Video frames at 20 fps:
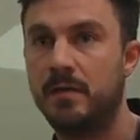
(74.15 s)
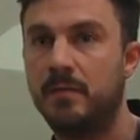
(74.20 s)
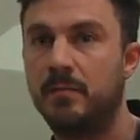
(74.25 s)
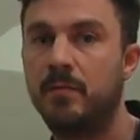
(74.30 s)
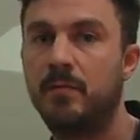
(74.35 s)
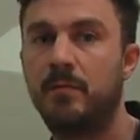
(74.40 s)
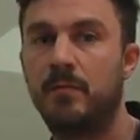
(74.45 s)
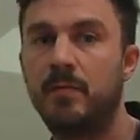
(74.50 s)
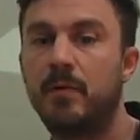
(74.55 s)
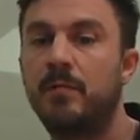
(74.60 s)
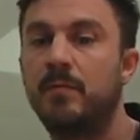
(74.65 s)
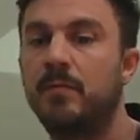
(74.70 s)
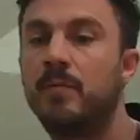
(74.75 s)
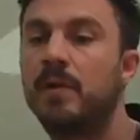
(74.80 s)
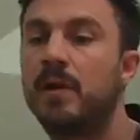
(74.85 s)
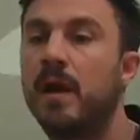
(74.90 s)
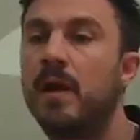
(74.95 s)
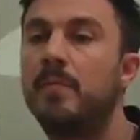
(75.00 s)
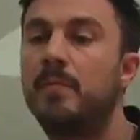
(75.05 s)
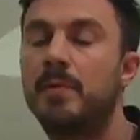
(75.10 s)

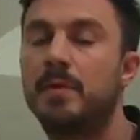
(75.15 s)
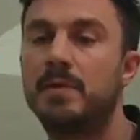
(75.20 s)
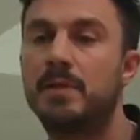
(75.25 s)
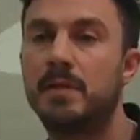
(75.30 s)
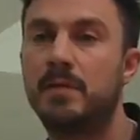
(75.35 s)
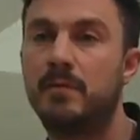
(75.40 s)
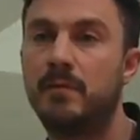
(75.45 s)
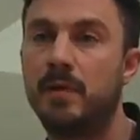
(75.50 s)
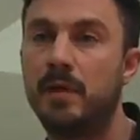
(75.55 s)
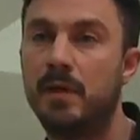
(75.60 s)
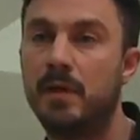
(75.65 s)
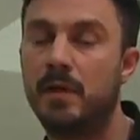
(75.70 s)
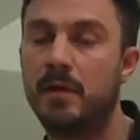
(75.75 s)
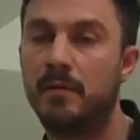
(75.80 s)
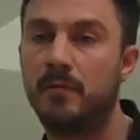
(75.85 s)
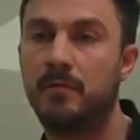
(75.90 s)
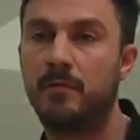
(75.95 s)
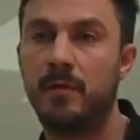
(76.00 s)
what happens in real life